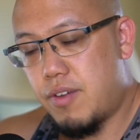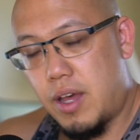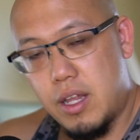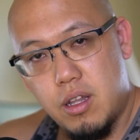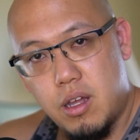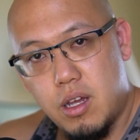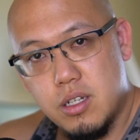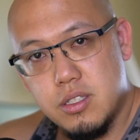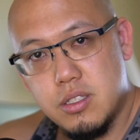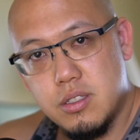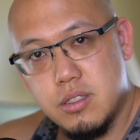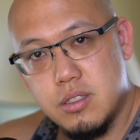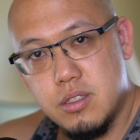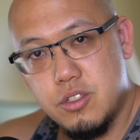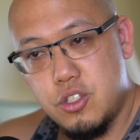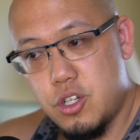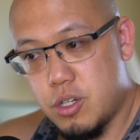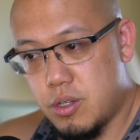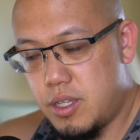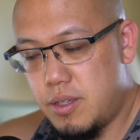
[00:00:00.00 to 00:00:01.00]
fat loss
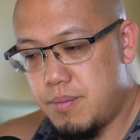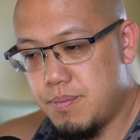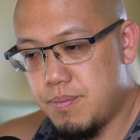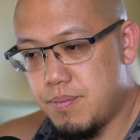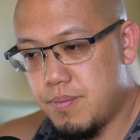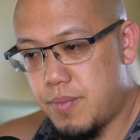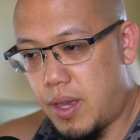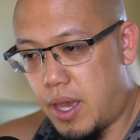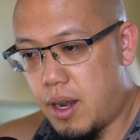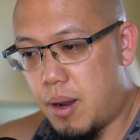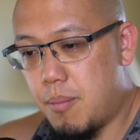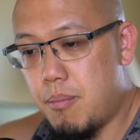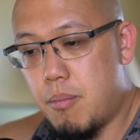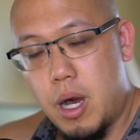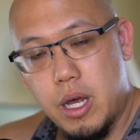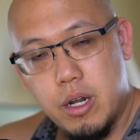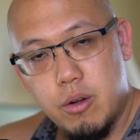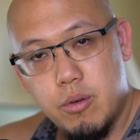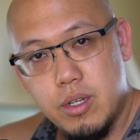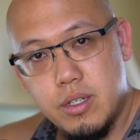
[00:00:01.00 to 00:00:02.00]
journey and a
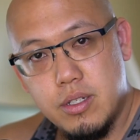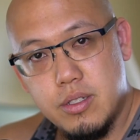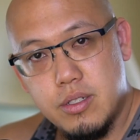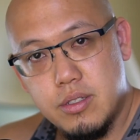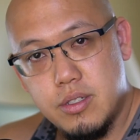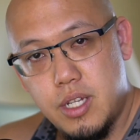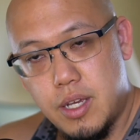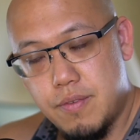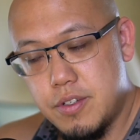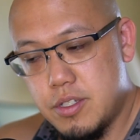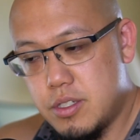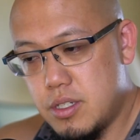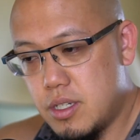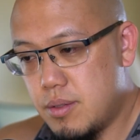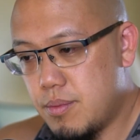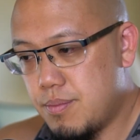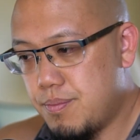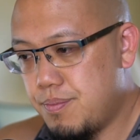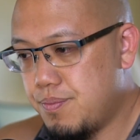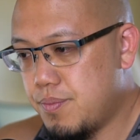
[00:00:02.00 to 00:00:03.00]
moderate
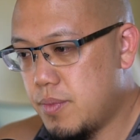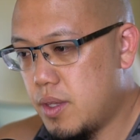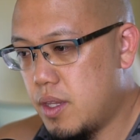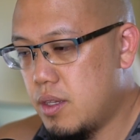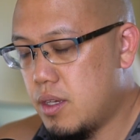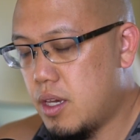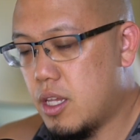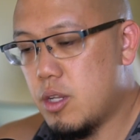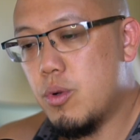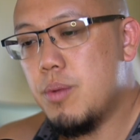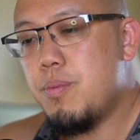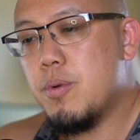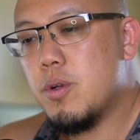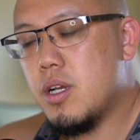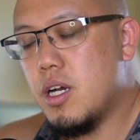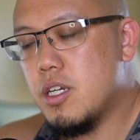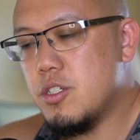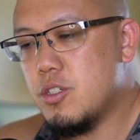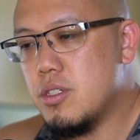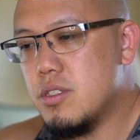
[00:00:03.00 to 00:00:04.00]
deficit, and the
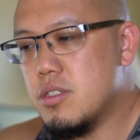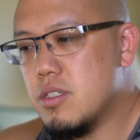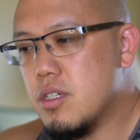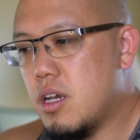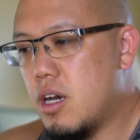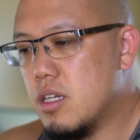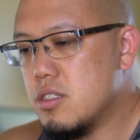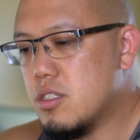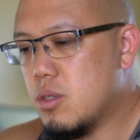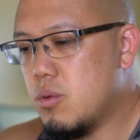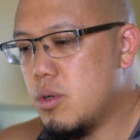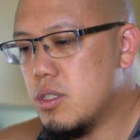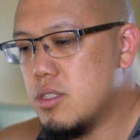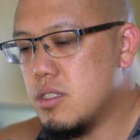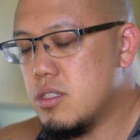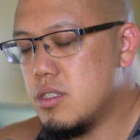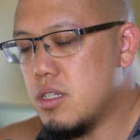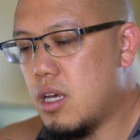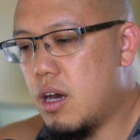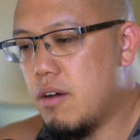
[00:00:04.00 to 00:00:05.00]
repercussions and
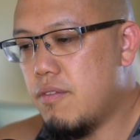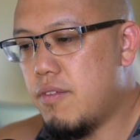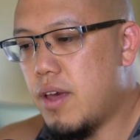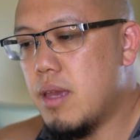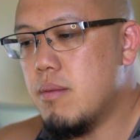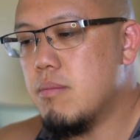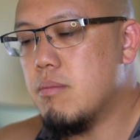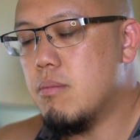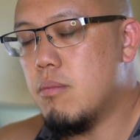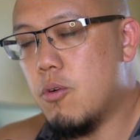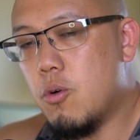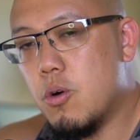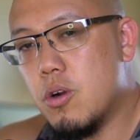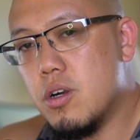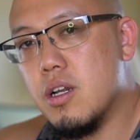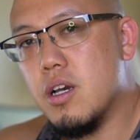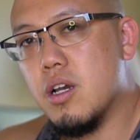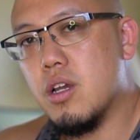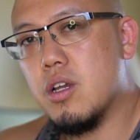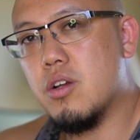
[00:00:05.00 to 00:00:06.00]
consequences of a
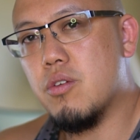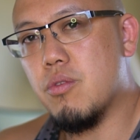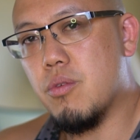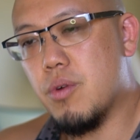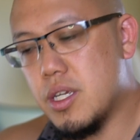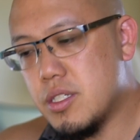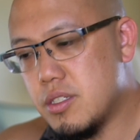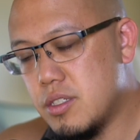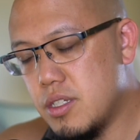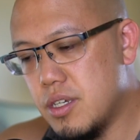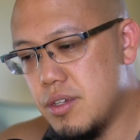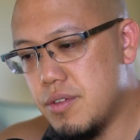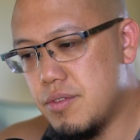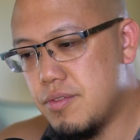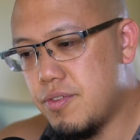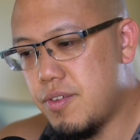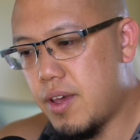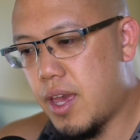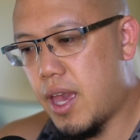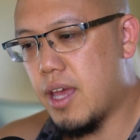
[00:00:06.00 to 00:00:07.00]
more
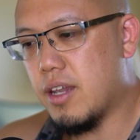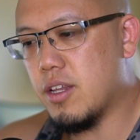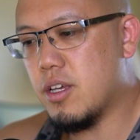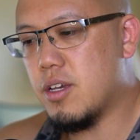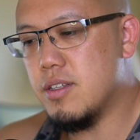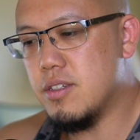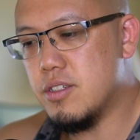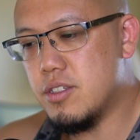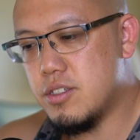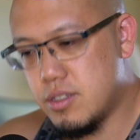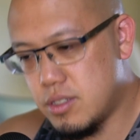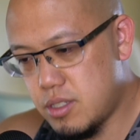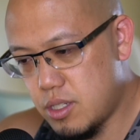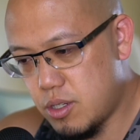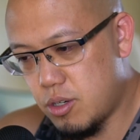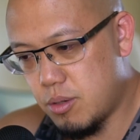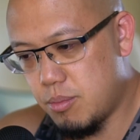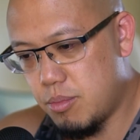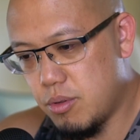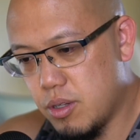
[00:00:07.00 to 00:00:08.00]
aggressive and
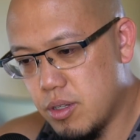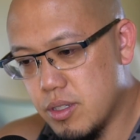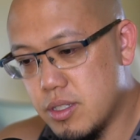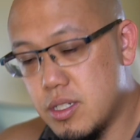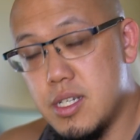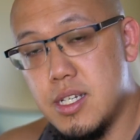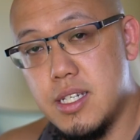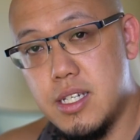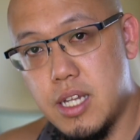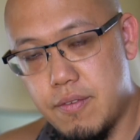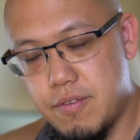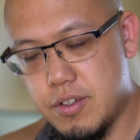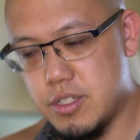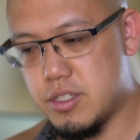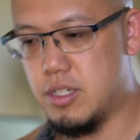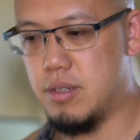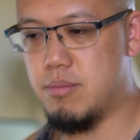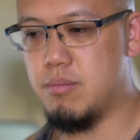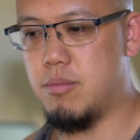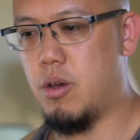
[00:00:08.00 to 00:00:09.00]
considerable
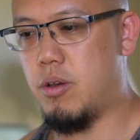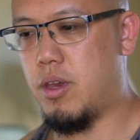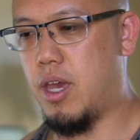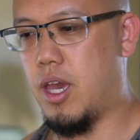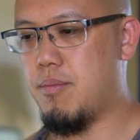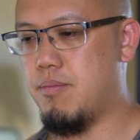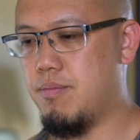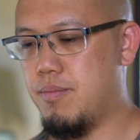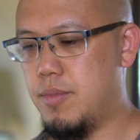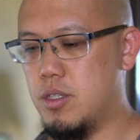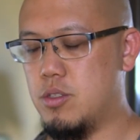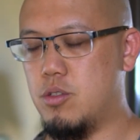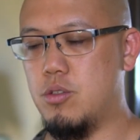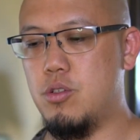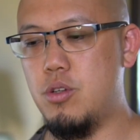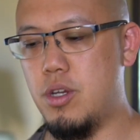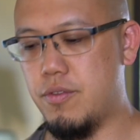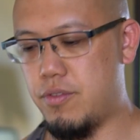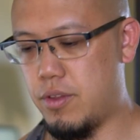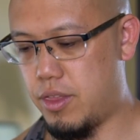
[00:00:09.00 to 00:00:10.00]
deficit. Okay,
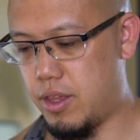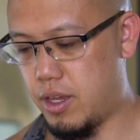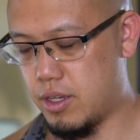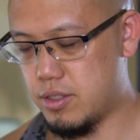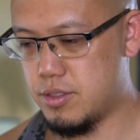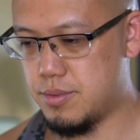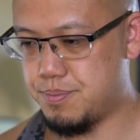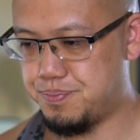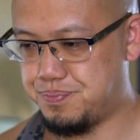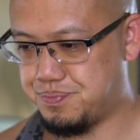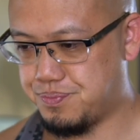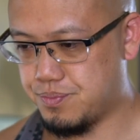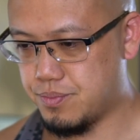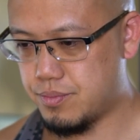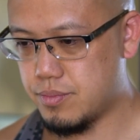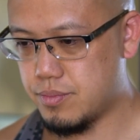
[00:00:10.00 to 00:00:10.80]
so two different things.